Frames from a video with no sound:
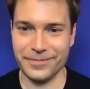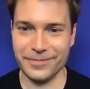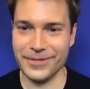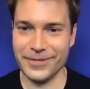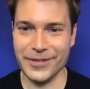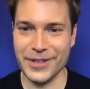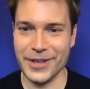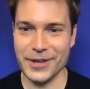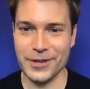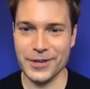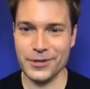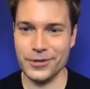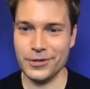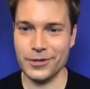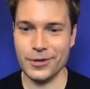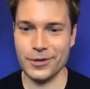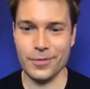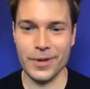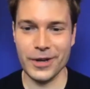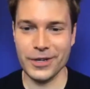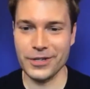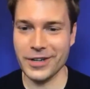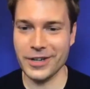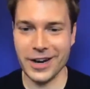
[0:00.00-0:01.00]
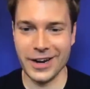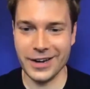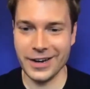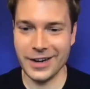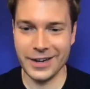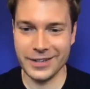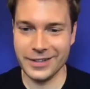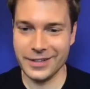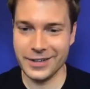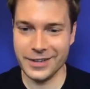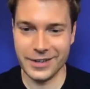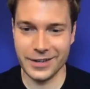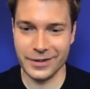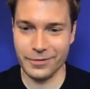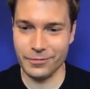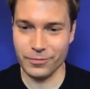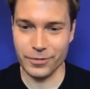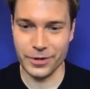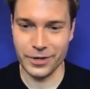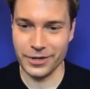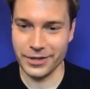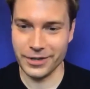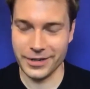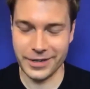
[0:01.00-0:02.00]
thank you so much. I, I think it
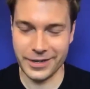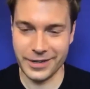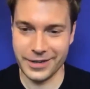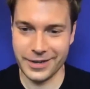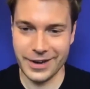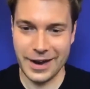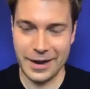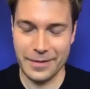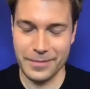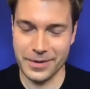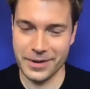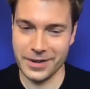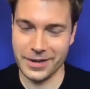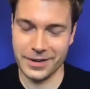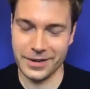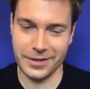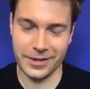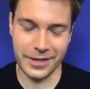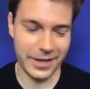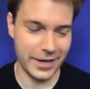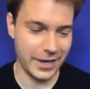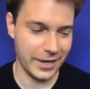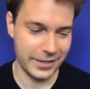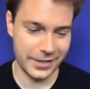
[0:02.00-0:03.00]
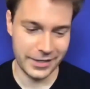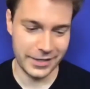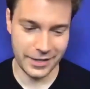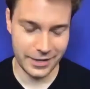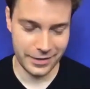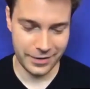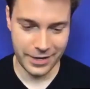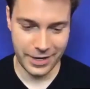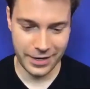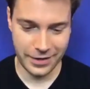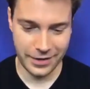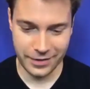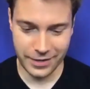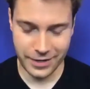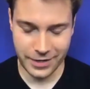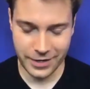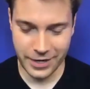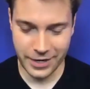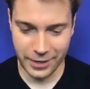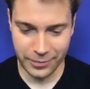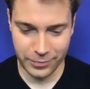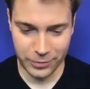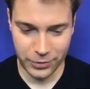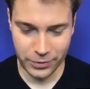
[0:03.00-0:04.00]
really, I mean, it, like I said, it, it, it
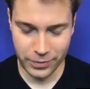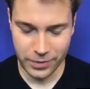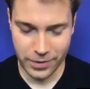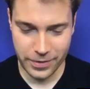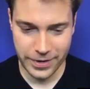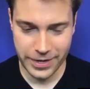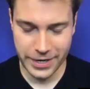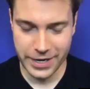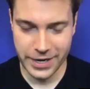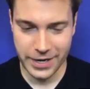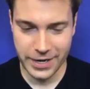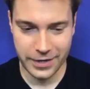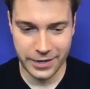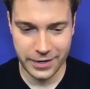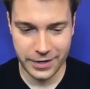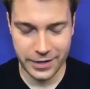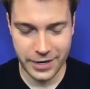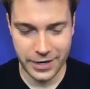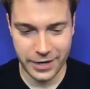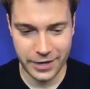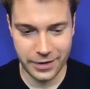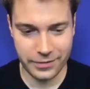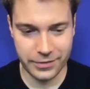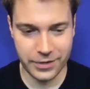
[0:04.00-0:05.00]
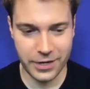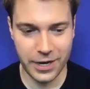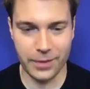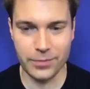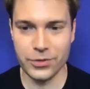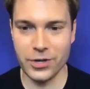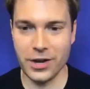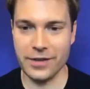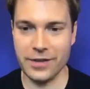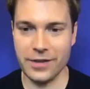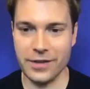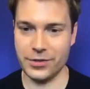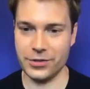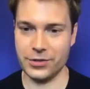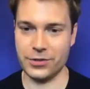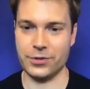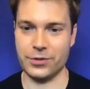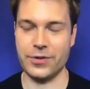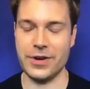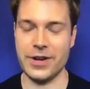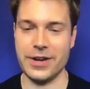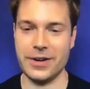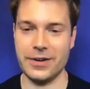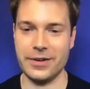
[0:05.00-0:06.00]
comes through, it, it, it comes off the
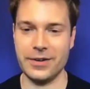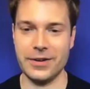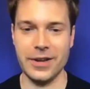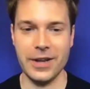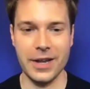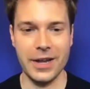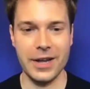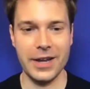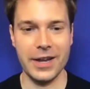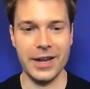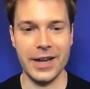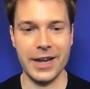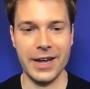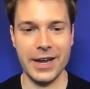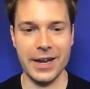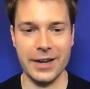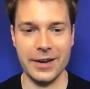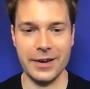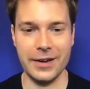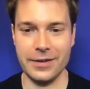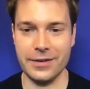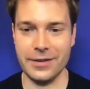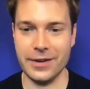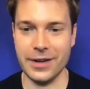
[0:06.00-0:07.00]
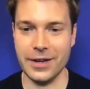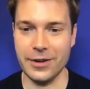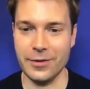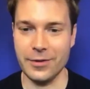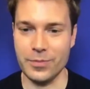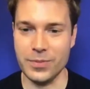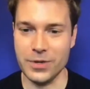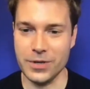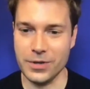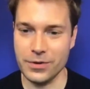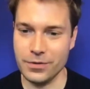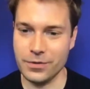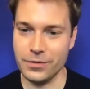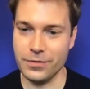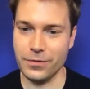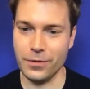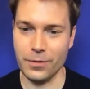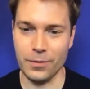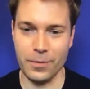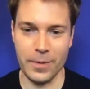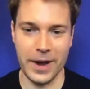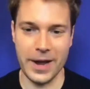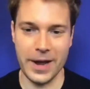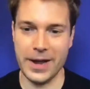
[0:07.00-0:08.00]
screen in, in a
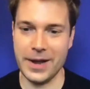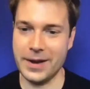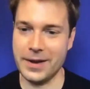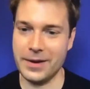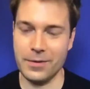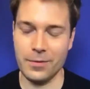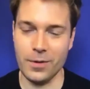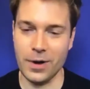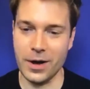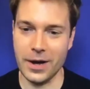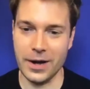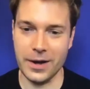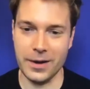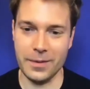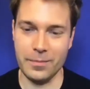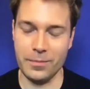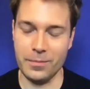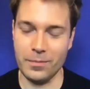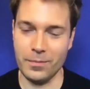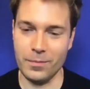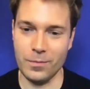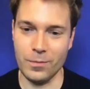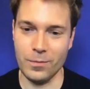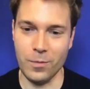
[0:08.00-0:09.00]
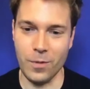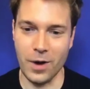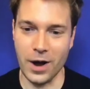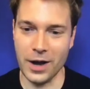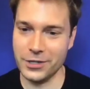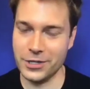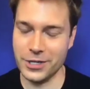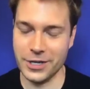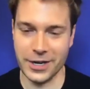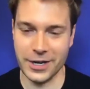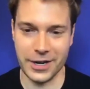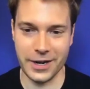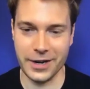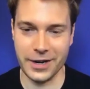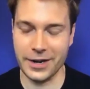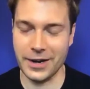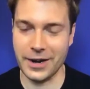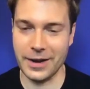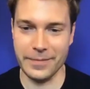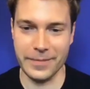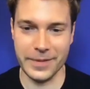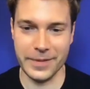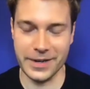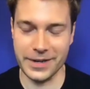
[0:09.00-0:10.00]
beautiful way, uh, watching it.
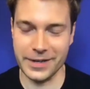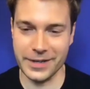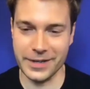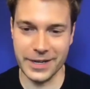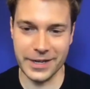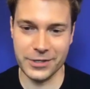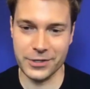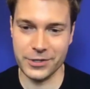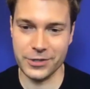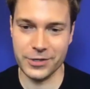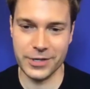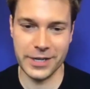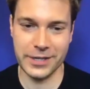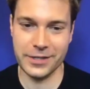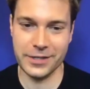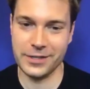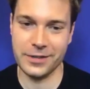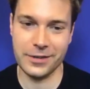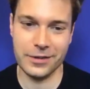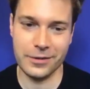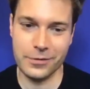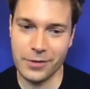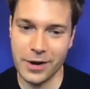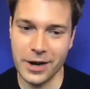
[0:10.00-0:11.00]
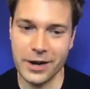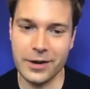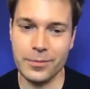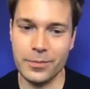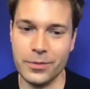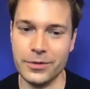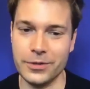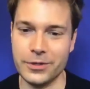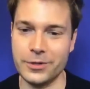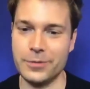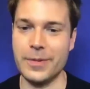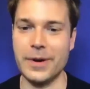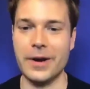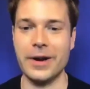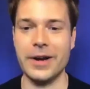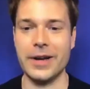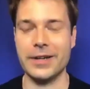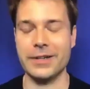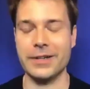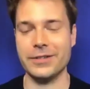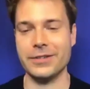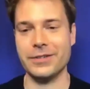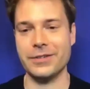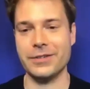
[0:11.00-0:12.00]
I mean, it, it's, it's an incredible
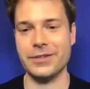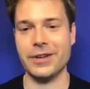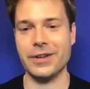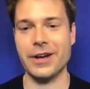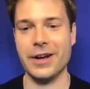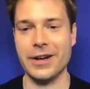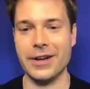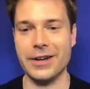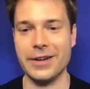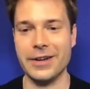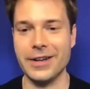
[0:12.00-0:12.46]
experience, uh,